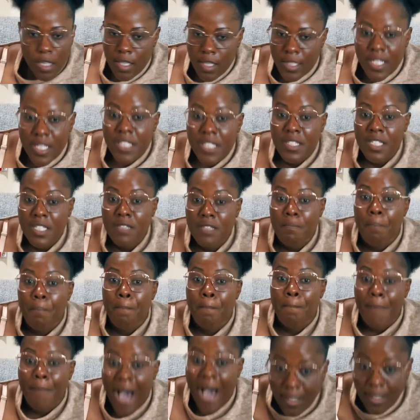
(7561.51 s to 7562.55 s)
This is
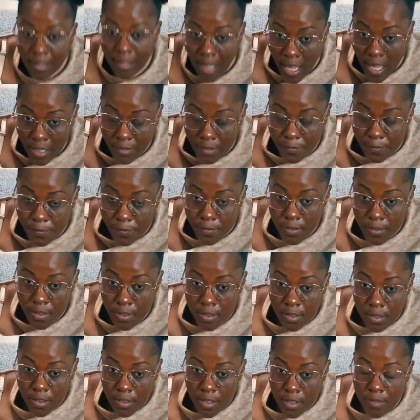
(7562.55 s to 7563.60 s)
my life.
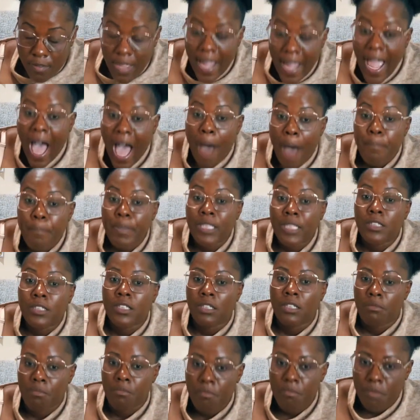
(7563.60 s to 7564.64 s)
They happened
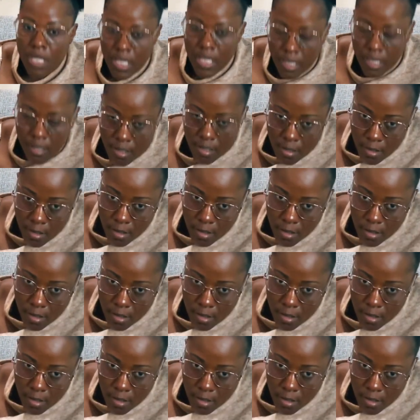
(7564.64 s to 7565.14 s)
to me.